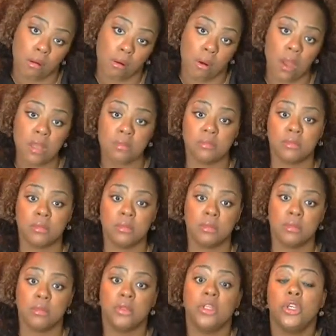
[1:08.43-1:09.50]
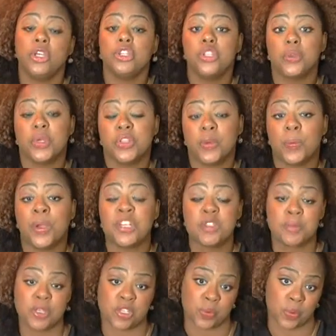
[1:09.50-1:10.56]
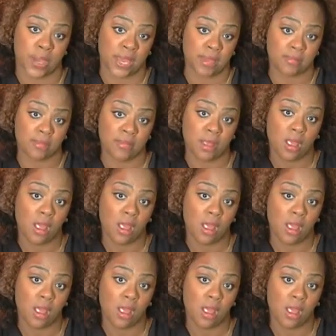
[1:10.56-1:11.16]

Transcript: Or you can do it the witch bitch way